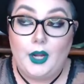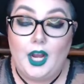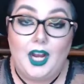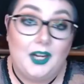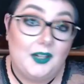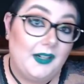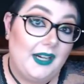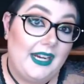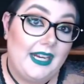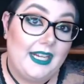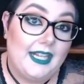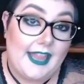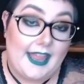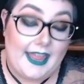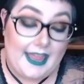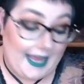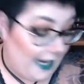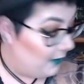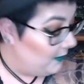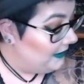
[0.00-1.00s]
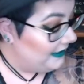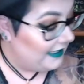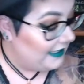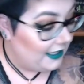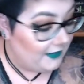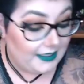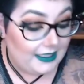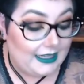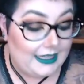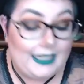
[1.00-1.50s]
alright, that was
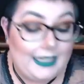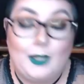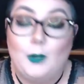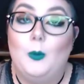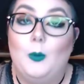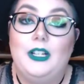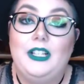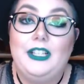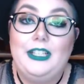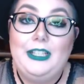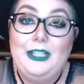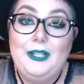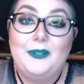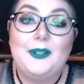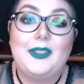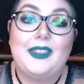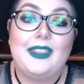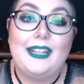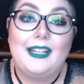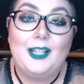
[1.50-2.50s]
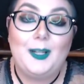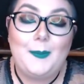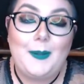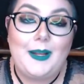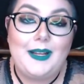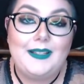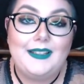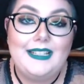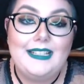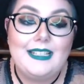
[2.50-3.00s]
everything. What do you think
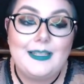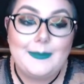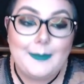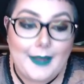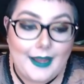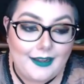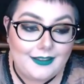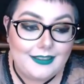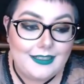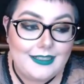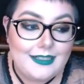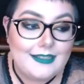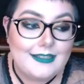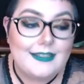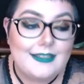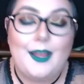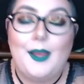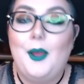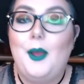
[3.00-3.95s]
about these palettes?